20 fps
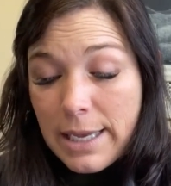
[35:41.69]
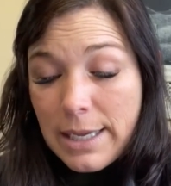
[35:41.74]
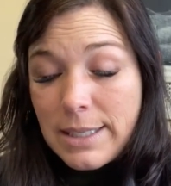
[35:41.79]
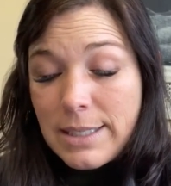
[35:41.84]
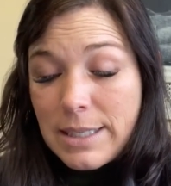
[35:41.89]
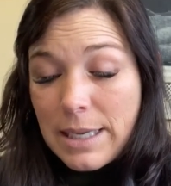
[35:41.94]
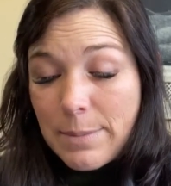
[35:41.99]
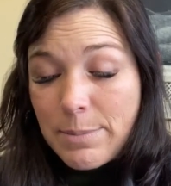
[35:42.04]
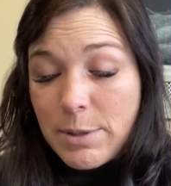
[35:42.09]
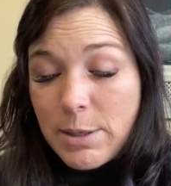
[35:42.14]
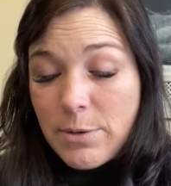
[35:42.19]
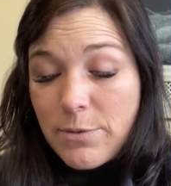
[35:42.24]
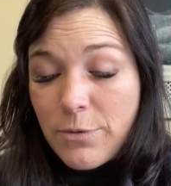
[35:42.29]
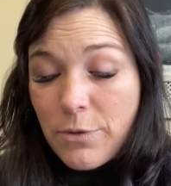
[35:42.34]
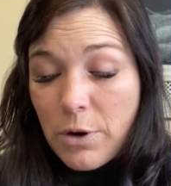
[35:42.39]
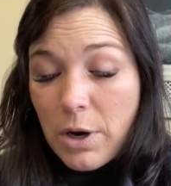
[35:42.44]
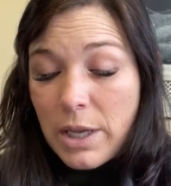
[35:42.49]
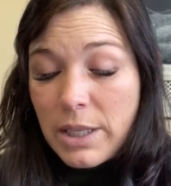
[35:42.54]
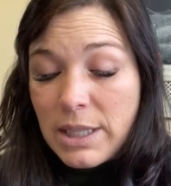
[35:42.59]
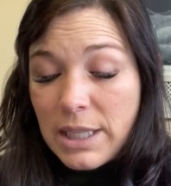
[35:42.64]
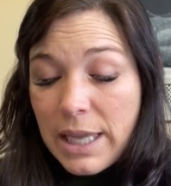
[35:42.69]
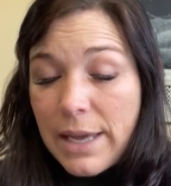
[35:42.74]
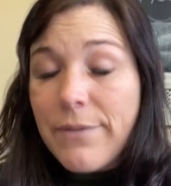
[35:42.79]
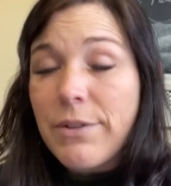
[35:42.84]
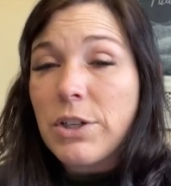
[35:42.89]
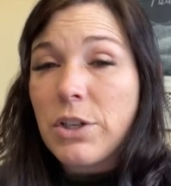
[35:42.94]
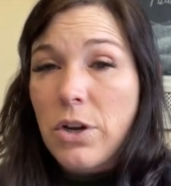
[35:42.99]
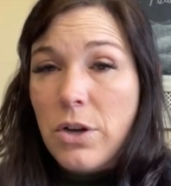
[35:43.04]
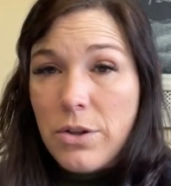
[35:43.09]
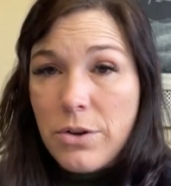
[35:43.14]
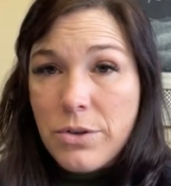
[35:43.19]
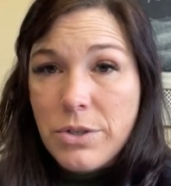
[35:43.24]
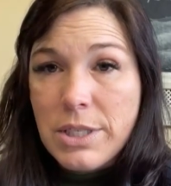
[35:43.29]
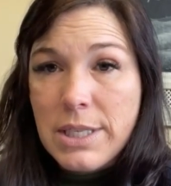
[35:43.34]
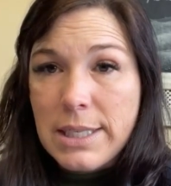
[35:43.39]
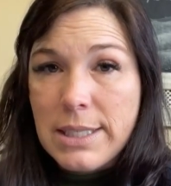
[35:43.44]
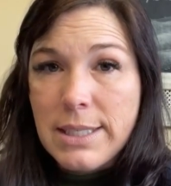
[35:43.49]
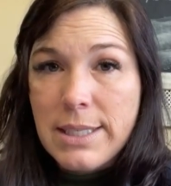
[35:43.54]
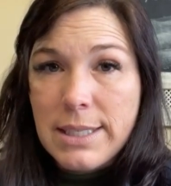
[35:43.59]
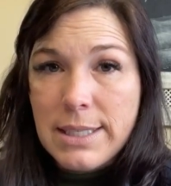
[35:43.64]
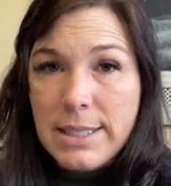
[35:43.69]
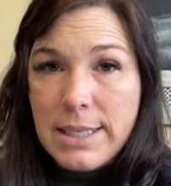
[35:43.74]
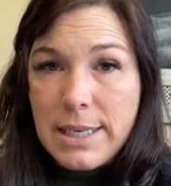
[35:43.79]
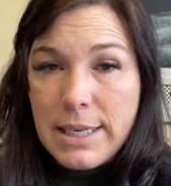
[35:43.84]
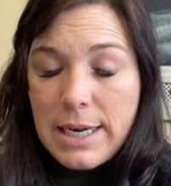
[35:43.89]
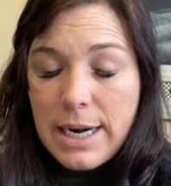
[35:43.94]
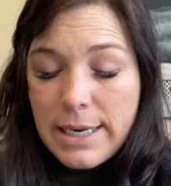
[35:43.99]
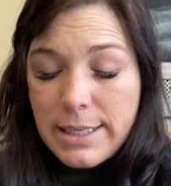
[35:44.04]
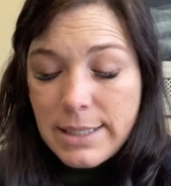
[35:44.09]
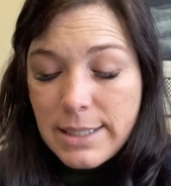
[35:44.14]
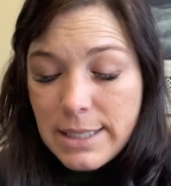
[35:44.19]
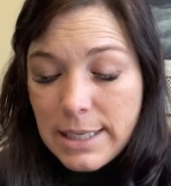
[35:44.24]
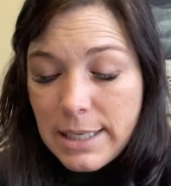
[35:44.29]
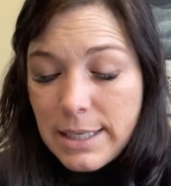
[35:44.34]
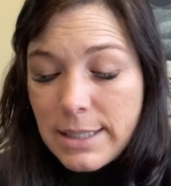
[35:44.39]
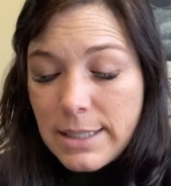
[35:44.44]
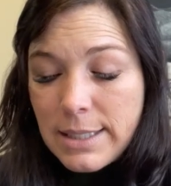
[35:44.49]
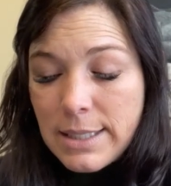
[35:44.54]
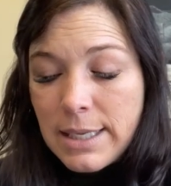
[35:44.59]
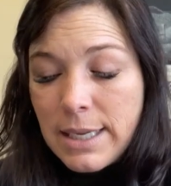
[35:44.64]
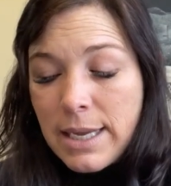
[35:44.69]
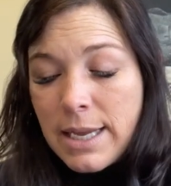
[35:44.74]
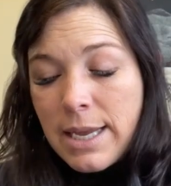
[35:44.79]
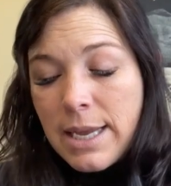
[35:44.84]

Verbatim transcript: accepted for $11.69.